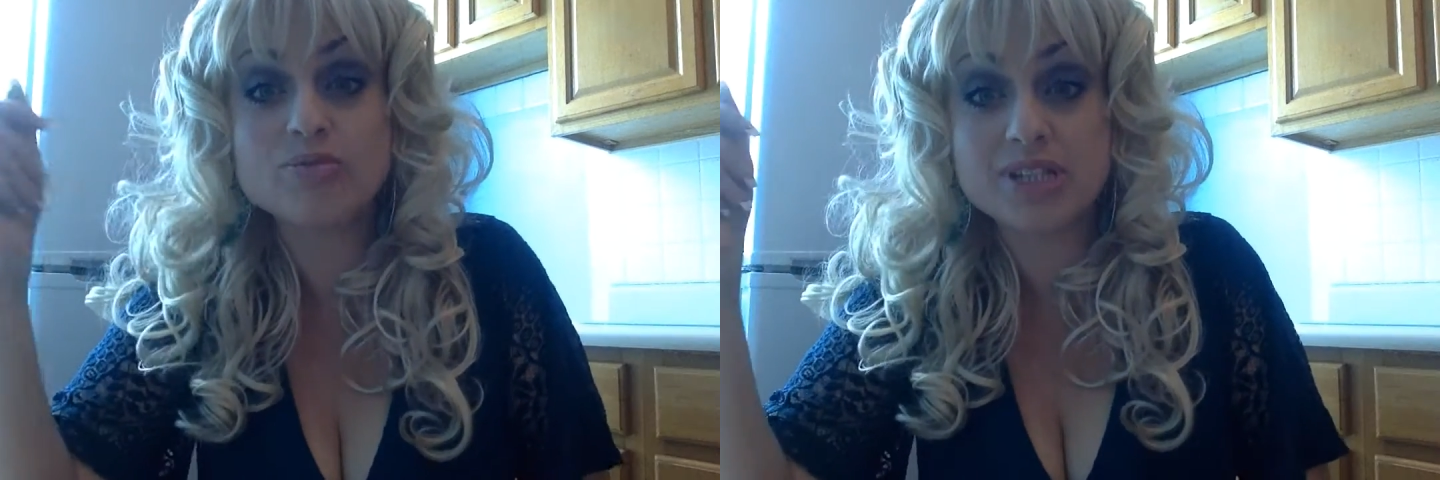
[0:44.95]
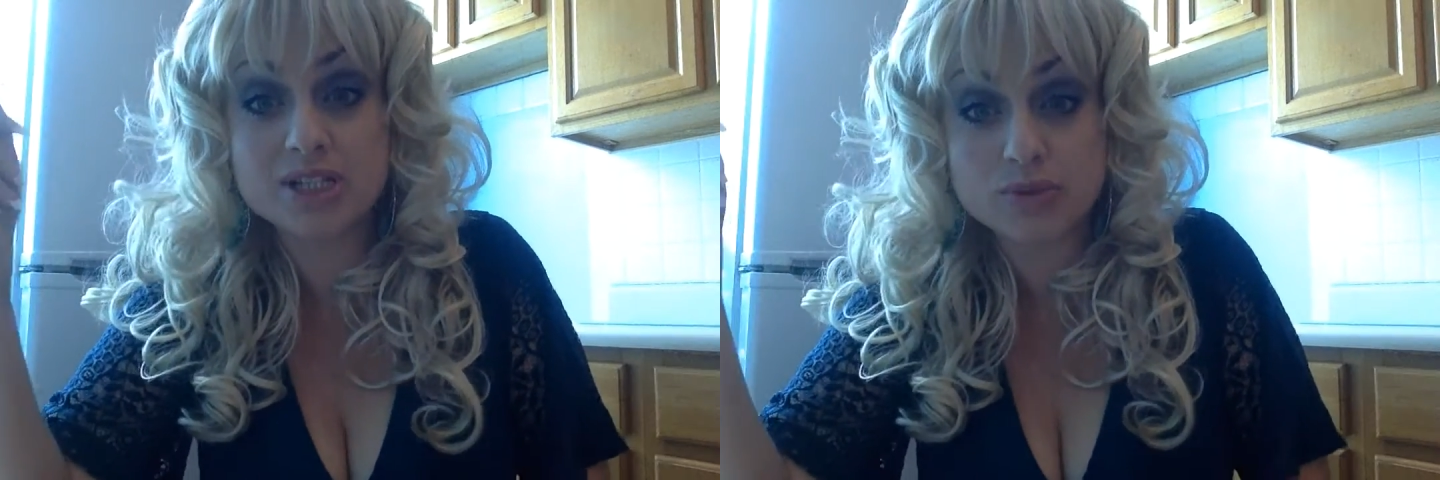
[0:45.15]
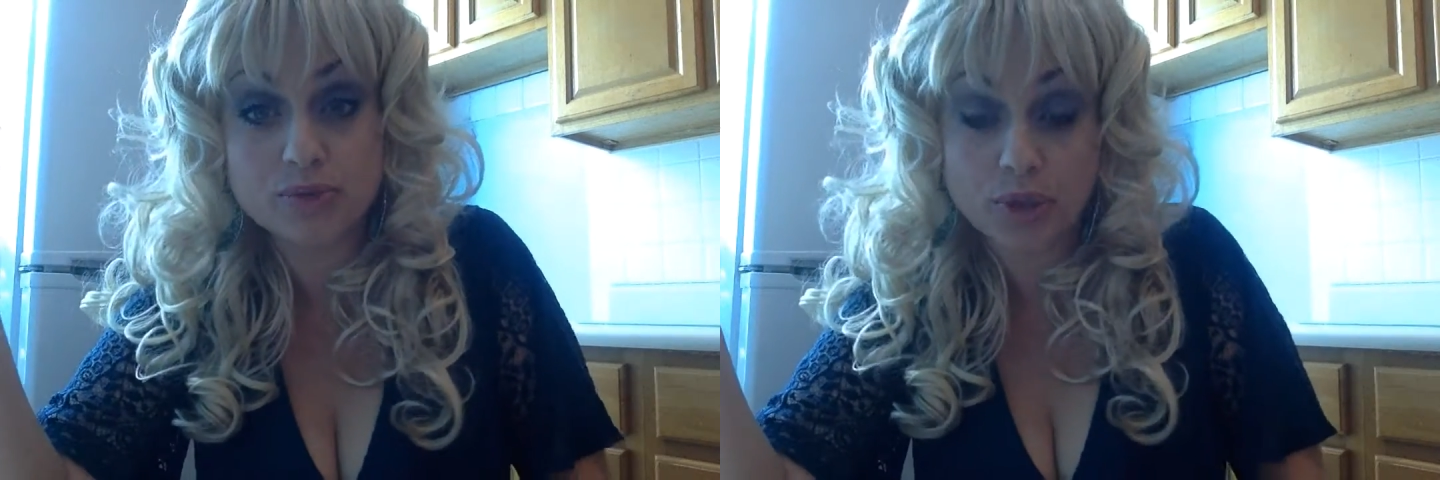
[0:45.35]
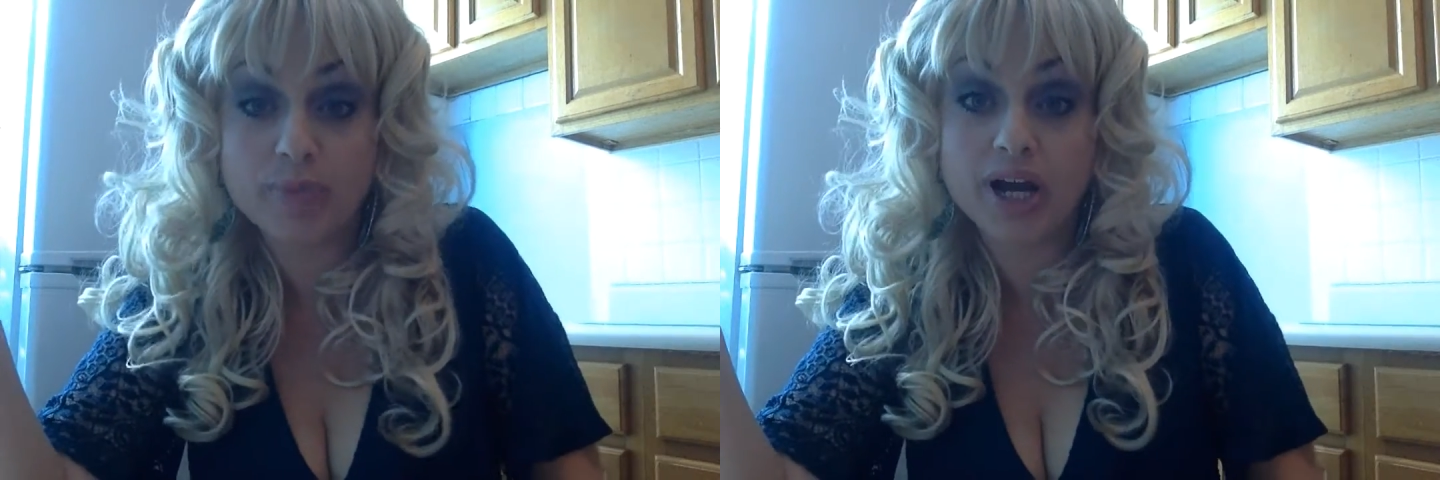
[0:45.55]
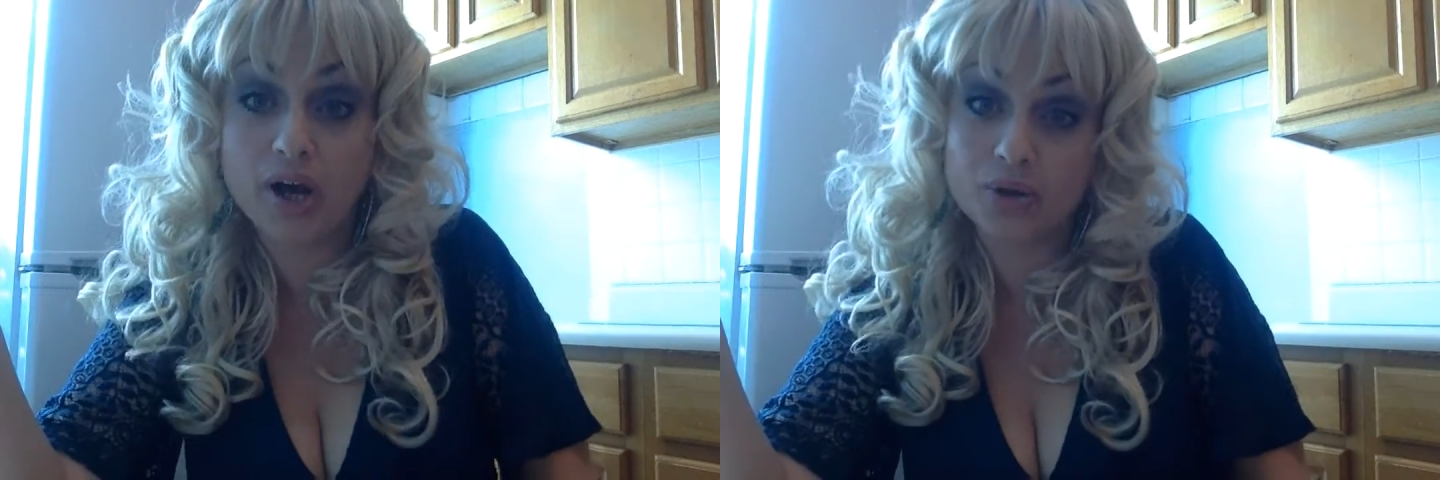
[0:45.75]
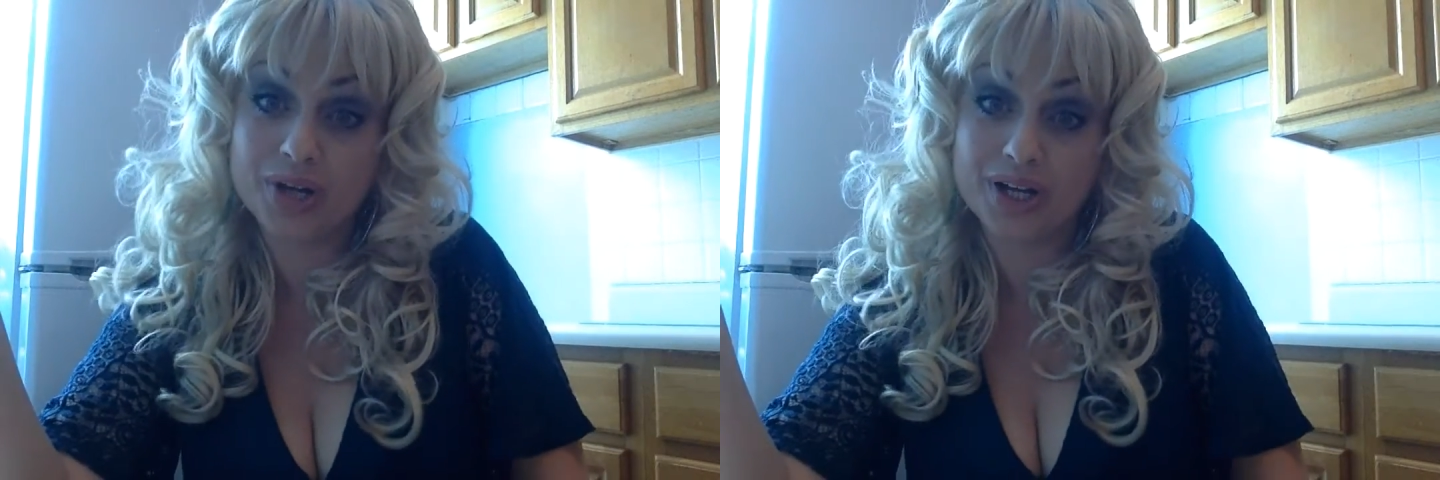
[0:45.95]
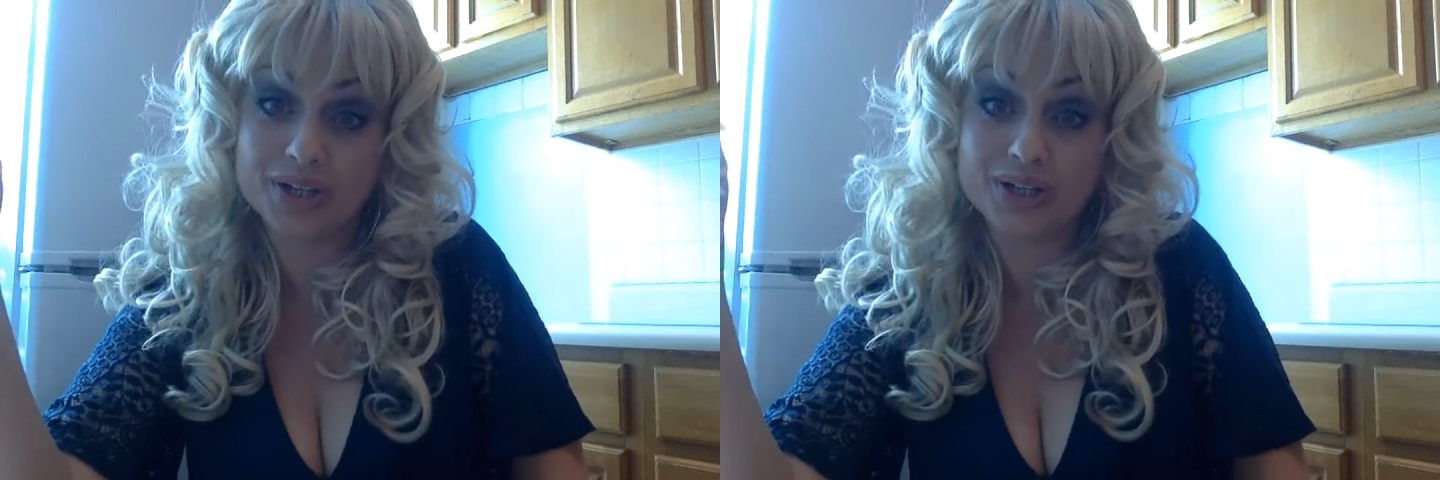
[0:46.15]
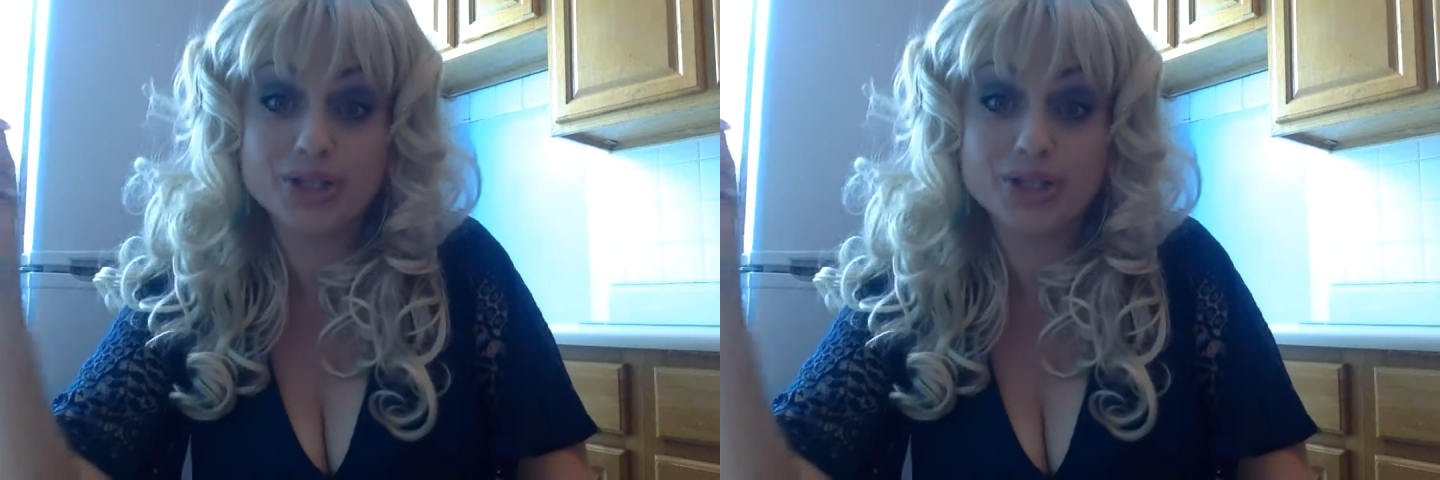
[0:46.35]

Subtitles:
obsessed with your butthole color,